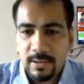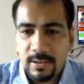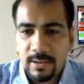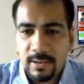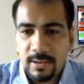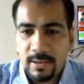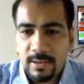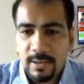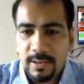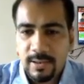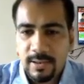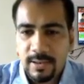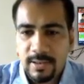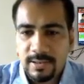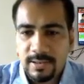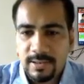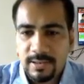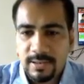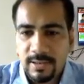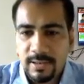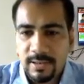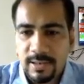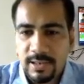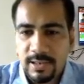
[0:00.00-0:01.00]
is
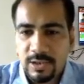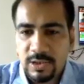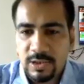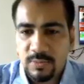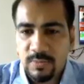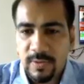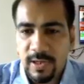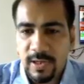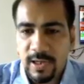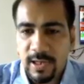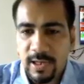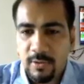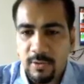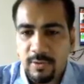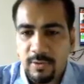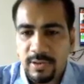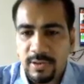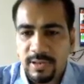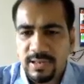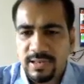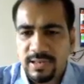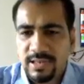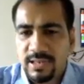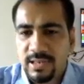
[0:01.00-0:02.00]
this breakout.
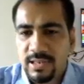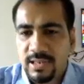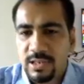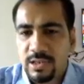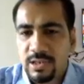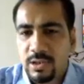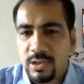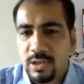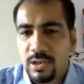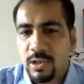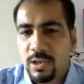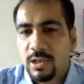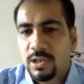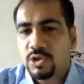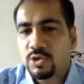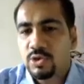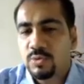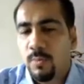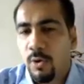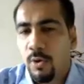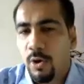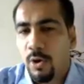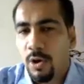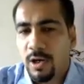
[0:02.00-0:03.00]
This is a
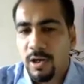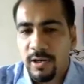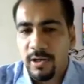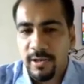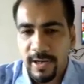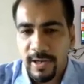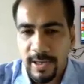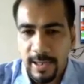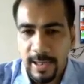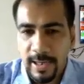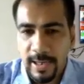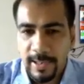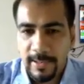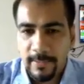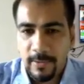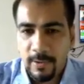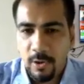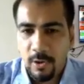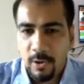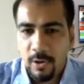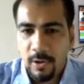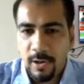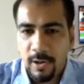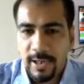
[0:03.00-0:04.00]
smaller trend line.
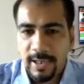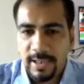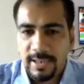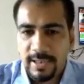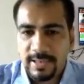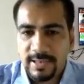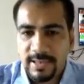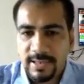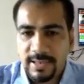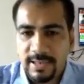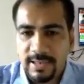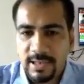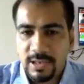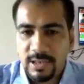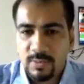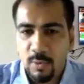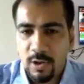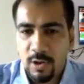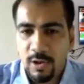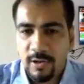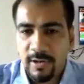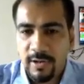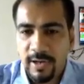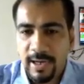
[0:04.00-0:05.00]
All right, this is a
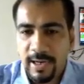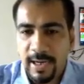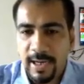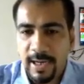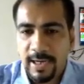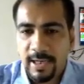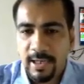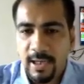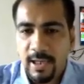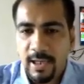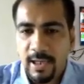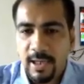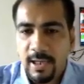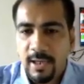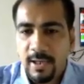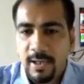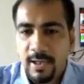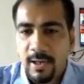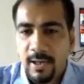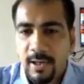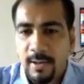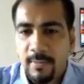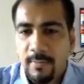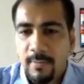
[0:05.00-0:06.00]
smaller trend line,
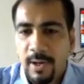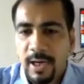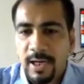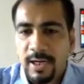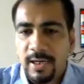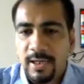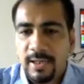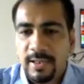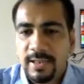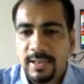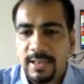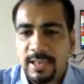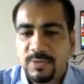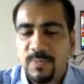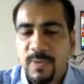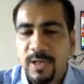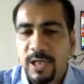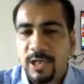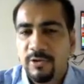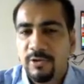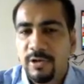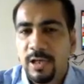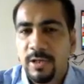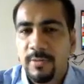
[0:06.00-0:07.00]
but this
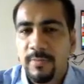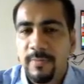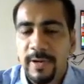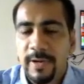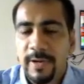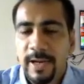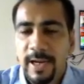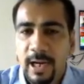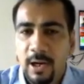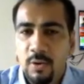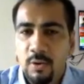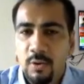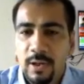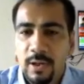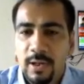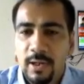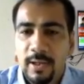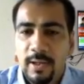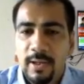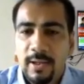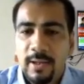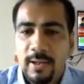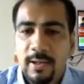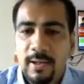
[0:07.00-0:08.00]
particular breakout
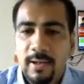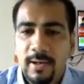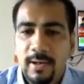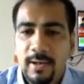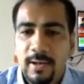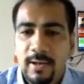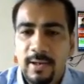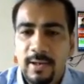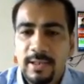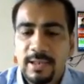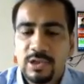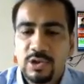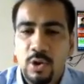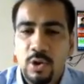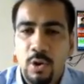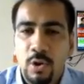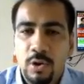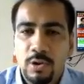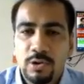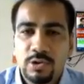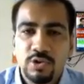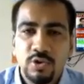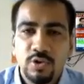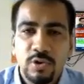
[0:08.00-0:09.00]
is
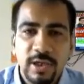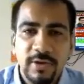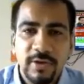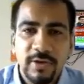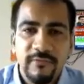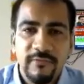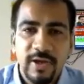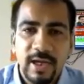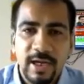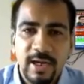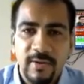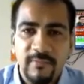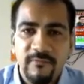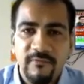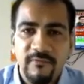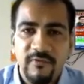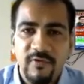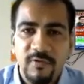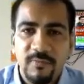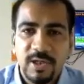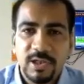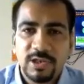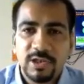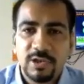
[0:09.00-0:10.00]
also giving
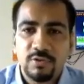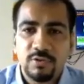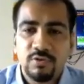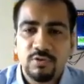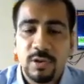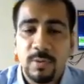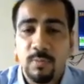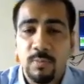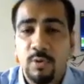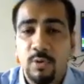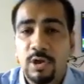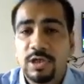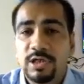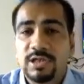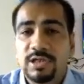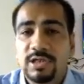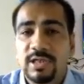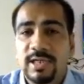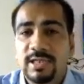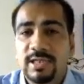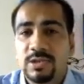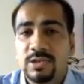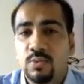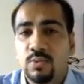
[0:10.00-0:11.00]
confirmation to the
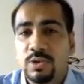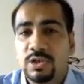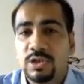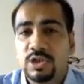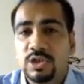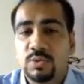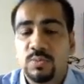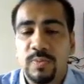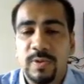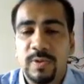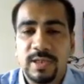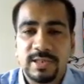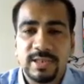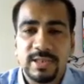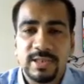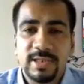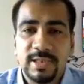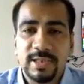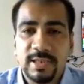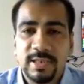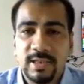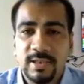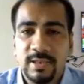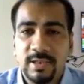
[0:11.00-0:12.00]
bullishness which is present
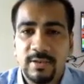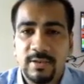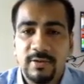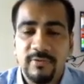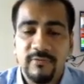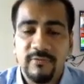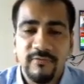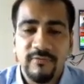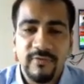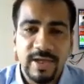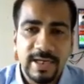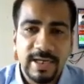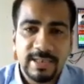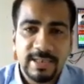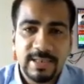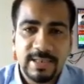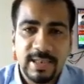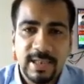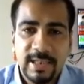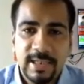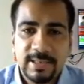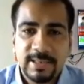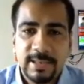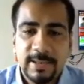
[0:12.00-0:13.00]
in the weekly
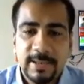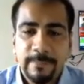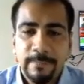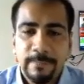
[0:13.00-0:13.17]
charts.